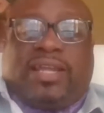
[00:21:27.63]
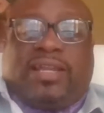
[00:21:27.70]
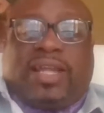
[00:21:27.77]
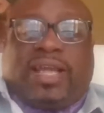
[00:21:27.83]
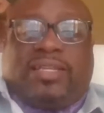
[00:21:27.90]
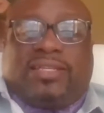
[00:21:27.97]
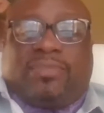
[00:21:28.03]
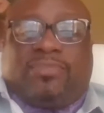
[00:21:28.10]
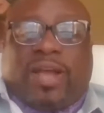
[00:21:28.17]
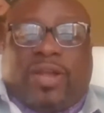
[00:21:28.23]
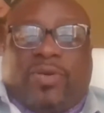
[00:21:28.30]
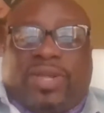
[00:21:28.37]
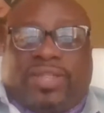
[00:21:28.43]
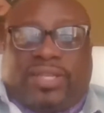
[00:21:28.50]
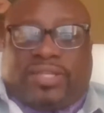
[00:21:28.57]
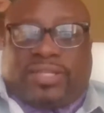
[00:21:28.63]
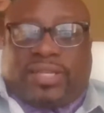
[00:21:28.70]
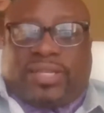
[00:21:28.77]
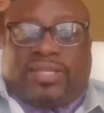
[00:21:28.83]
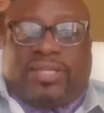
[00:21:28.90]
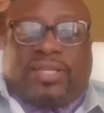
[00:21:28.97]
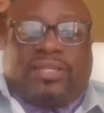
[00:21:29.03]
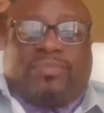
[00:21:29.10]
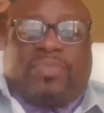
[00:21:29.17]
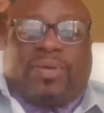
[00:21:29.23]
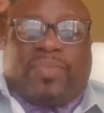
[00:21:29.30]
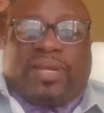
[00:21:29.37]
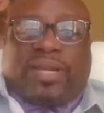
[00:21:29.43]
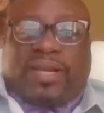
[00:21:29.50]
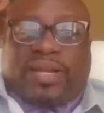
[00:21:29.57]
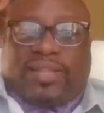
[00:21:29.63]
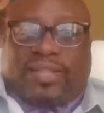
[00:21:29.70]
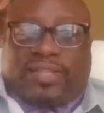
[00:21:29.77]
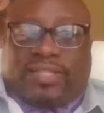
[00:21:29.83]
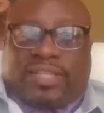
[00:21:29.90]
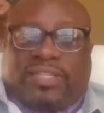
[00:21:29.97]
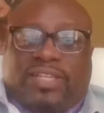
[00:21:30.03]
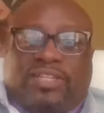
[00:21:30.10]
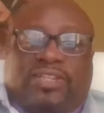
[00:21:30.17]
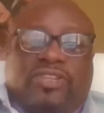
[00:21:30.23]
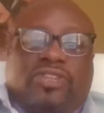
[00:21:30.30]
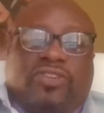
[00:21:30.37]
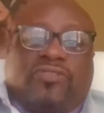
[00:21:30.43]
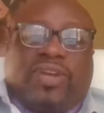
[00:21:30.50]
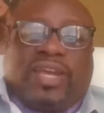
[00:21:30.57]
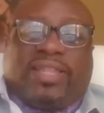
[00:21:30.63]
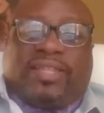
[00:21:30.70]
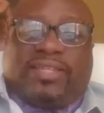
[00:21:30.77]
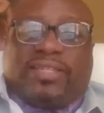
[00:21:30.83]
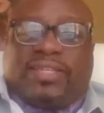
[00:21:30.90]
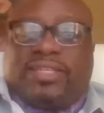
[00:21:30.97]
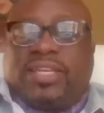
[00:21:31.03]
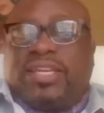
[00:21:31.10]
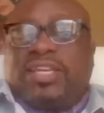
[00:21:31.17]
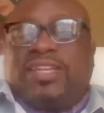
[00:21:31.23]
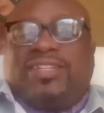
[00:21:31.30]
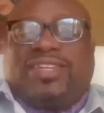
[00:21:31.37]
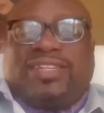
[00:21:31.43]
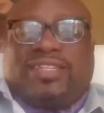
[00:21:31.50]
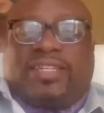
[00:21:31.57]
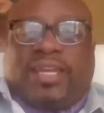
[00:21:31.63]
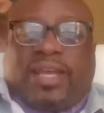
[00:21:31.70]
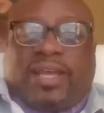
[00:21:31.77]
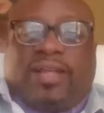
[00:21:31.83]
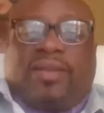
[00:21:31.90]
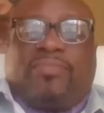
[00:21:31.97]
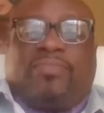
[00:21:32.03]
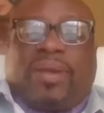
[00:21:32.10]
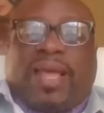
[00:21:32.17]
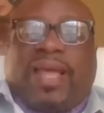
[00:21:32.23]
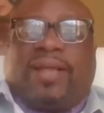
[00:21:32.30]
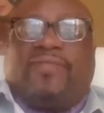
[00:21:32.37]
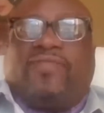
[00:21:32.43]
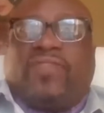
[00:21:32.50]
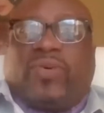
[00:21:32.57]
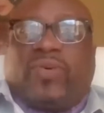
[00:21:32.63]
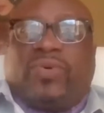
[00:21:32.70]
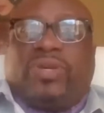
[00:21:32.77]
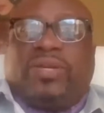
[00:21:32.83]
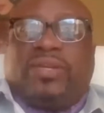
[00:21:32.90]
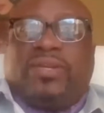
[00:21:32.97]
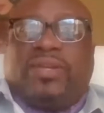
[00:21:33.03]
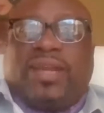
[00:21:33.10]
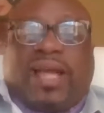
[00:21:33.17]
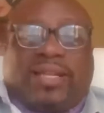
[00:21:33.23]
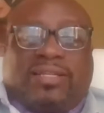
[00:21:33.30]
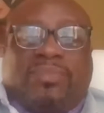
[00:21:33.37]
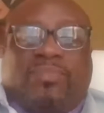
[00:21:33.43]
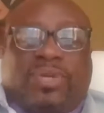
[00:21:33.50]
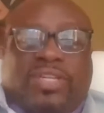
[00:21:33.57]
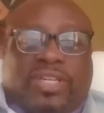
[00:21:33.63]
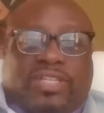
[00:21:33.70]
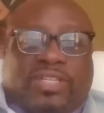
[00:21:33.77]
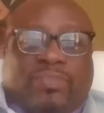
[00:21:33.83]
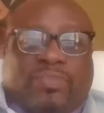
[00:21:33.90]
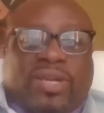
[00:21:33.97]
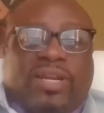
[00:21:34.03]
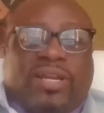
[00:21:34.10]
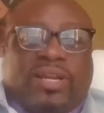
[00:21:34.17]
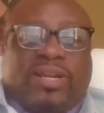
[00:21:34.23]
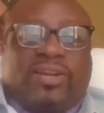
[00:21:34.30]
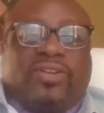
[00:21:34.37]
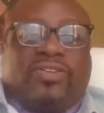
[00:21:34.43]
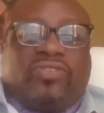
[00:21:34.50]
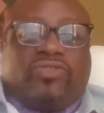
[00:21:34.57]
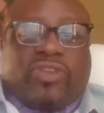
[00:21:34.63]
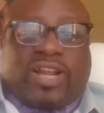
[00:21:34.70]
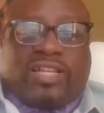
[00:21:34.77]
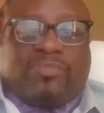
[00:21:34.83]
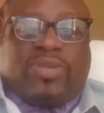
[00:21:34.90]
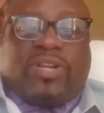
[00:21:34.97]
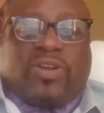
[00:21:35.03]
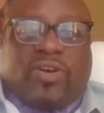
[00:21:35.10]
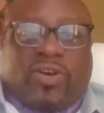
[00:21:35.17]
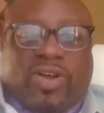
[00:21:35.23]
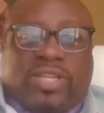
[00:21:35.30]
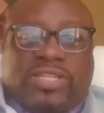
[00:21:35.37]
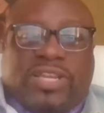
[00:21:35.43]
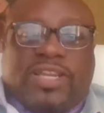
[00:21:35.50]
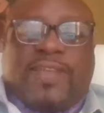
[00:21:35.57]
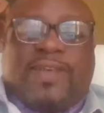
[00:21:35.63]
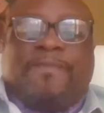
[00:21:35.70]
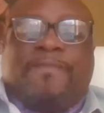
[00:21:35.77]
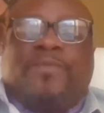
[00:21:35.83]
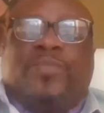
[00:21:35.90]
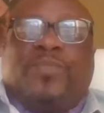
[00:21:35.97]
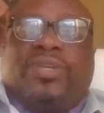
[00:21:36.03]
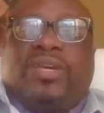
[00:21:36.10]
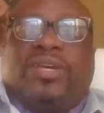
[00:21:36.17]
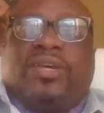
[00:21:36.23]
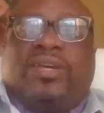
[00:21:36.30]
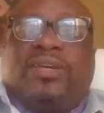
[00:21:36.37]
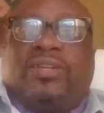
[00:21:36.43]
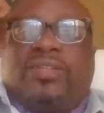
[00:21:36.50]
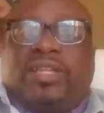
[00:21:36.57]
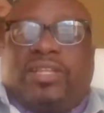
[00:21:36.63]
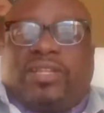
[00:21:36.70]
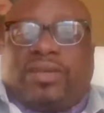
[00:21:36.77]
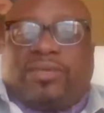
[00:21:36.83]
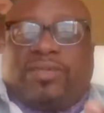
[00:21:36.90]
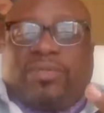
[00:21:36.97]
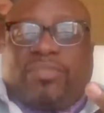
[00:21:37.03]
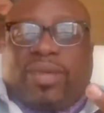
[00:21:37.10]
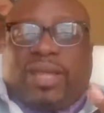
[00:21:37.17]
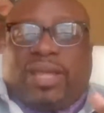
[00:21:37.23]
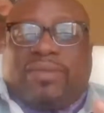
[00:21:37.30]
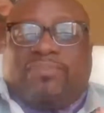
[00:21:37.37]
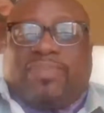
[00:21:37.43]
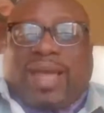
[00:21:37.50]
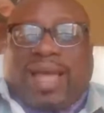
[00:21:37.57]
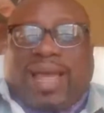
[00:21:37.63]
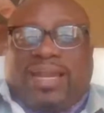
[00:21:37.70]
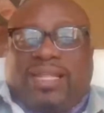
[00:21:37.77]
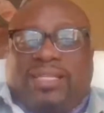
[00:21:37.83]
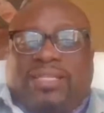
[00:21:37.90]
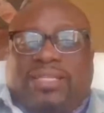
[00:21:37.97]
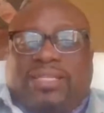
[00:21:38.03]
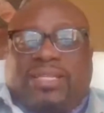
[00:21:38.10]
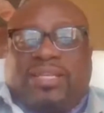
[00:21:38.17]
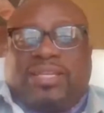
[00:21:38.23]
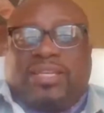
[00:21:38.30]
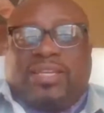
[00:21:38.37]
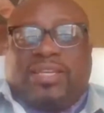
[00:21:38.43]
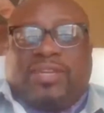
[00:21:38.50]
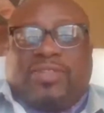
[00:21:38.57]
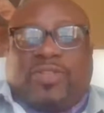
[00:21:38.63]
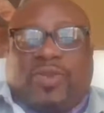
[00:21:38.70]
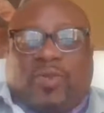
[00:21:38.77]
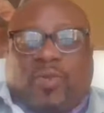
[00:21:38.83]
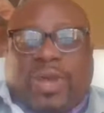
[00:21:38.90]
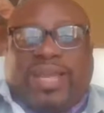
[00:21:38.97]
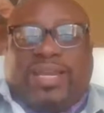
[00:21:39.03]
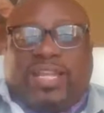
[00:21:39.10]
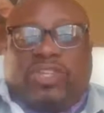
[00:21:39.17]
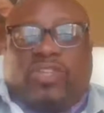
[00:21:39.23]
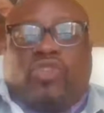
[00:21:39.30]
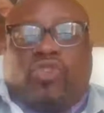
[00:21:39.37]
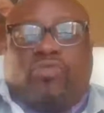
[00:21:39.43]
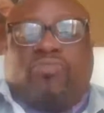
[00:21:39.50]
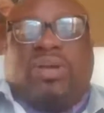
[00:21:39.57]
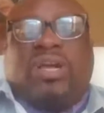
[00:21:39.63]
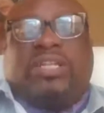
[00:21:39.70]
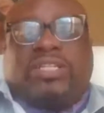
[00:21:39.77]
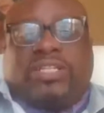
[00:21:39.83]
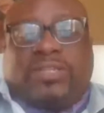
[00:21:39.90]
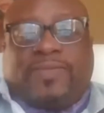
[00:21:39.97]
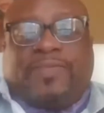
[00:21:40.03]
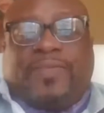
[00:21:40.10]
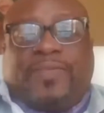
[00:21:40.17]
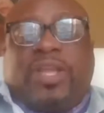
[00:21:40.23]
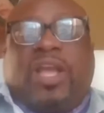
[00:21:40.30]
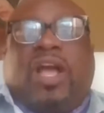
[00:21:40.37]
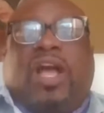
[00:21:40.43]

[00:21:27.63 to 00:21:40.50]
as a bioethicist, as a public health ethicist, as a neuroethicist, to tell Black folk not to participate in clinical trials because the imbalance, the weight is too much.